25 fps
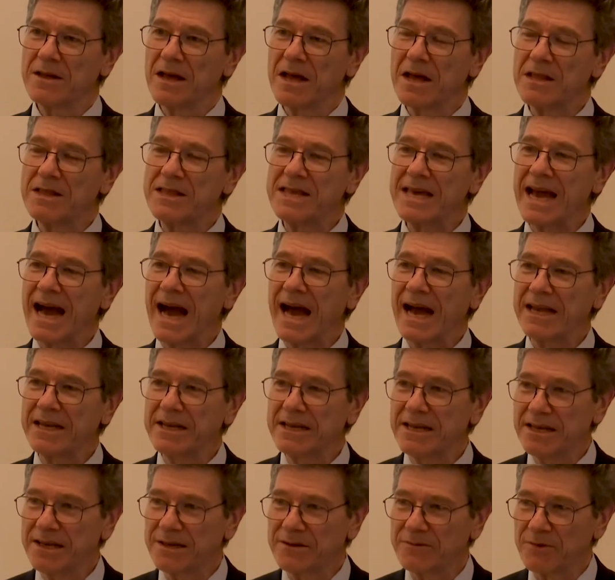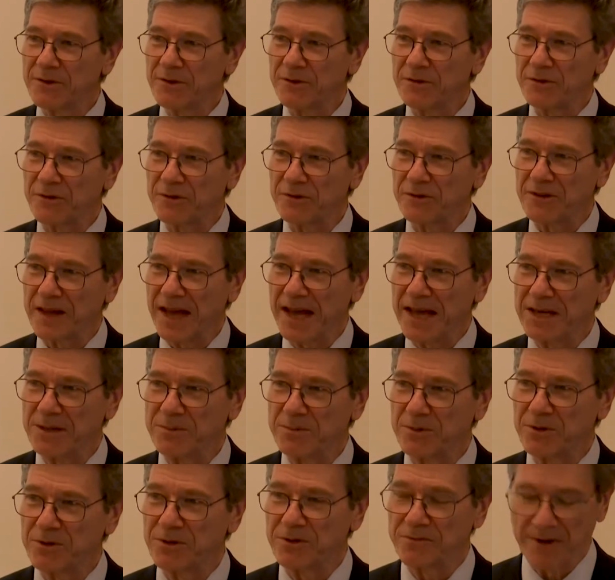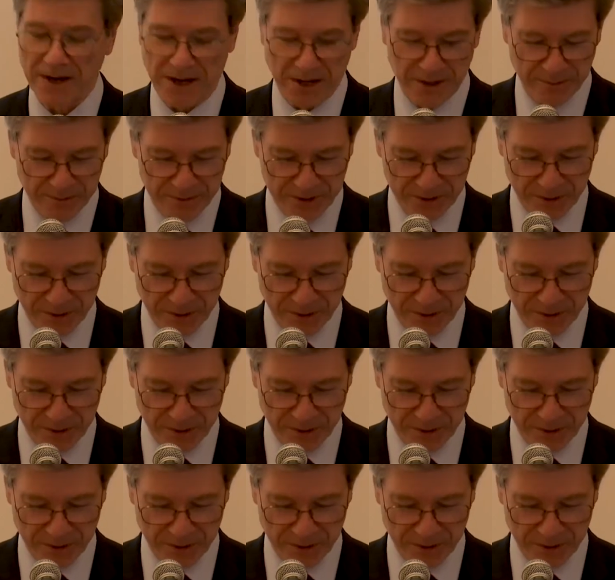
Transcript: The idea of the Sustainable Development